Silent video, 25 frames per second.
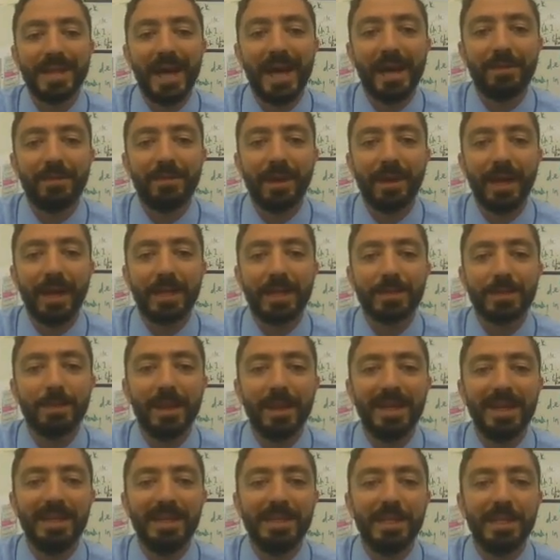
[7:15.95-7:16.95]
have as
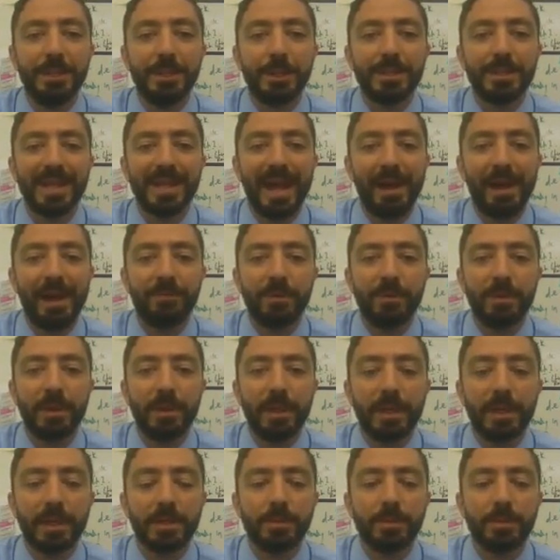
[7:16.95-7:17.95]
many digits after the
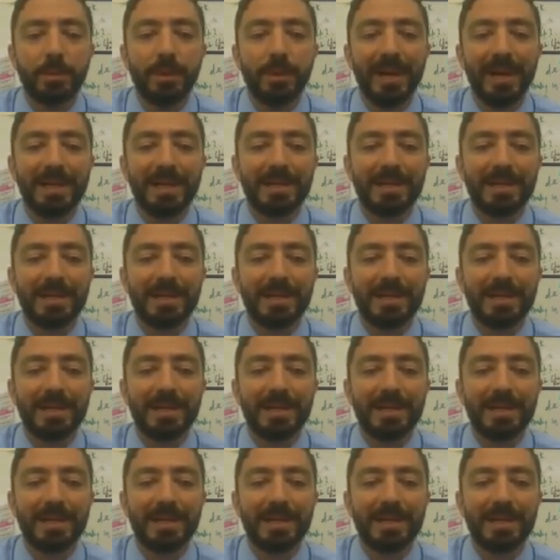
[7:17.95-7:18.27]
decimal